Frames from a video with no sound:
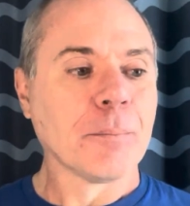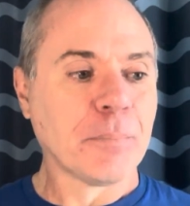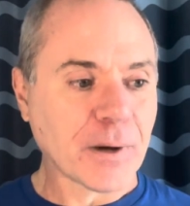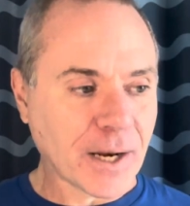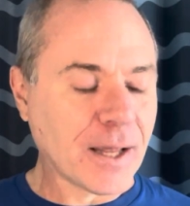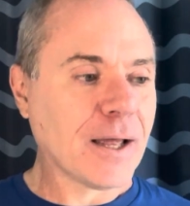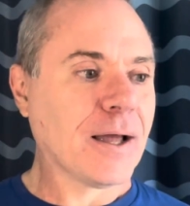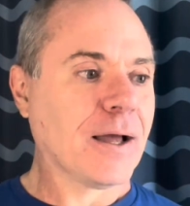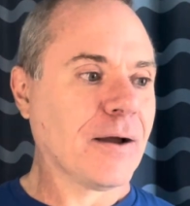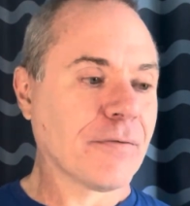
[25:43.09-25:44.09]
But
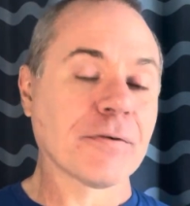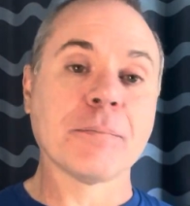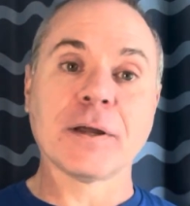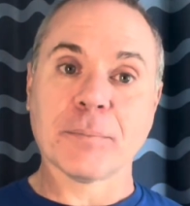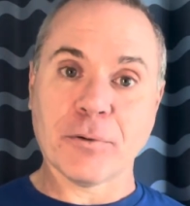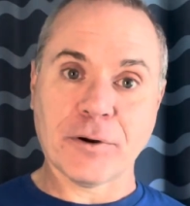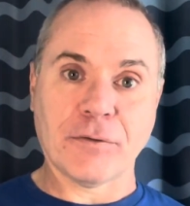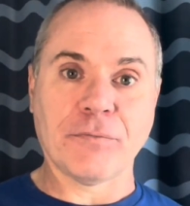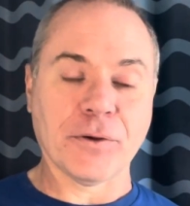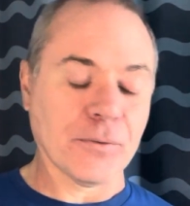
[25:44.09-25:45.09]
from their point
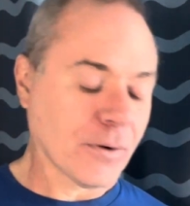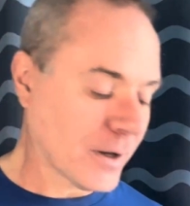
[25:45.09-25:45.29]
of view,